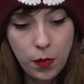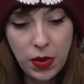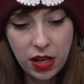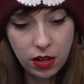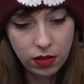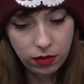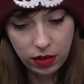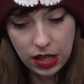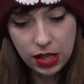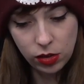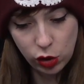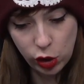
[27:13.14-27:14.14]
mean,
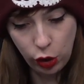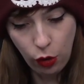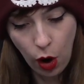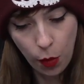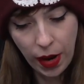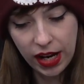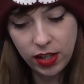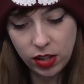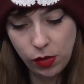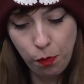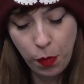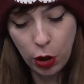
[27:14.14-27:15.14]
these 2 whole
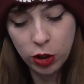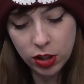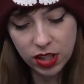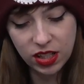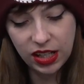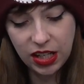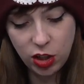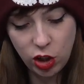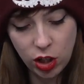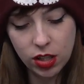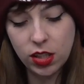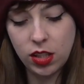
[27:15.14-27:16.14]
pages are mostly
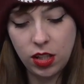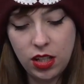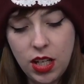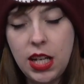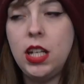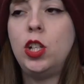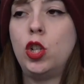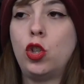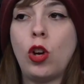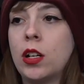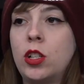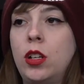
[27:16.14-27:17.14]
just niche
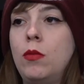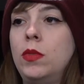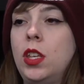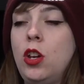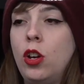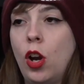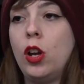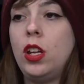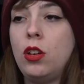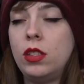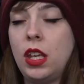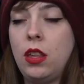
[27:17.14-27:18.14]
stratagems that you can
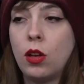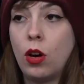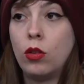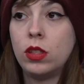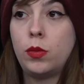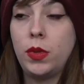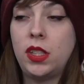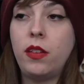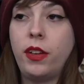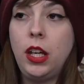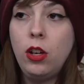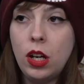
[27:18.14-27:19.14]
only use either on
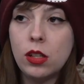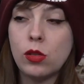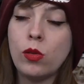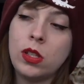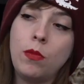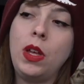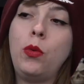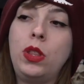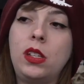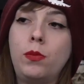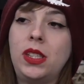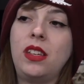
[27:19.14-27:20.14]
specific units or something with
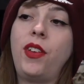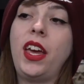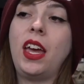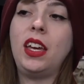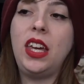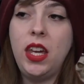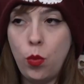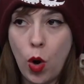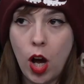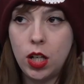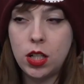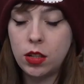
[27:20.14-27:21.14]
a specific
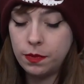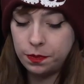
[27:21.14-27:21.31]
keyword.